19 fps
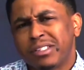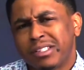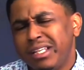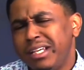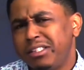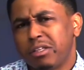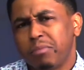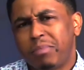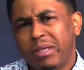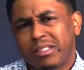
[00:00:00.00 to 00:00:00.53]

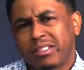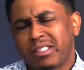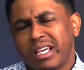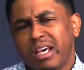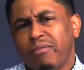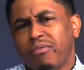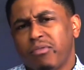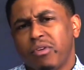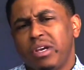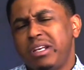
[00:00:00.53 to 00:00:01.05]
need to be
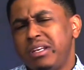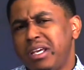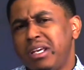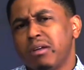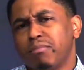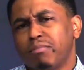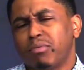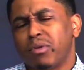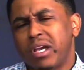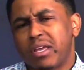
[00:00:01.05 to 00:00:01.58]
set free, need a
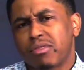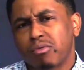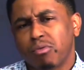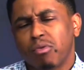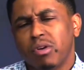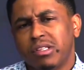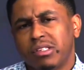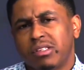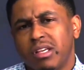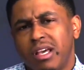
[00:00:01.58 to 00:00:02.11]
breakthrough
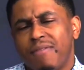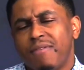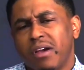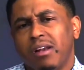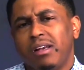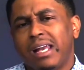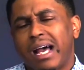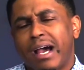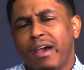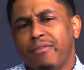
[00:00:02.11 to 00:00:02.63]
in, in their
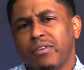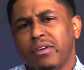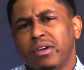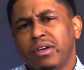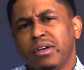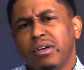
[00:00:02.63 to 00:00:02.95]
life.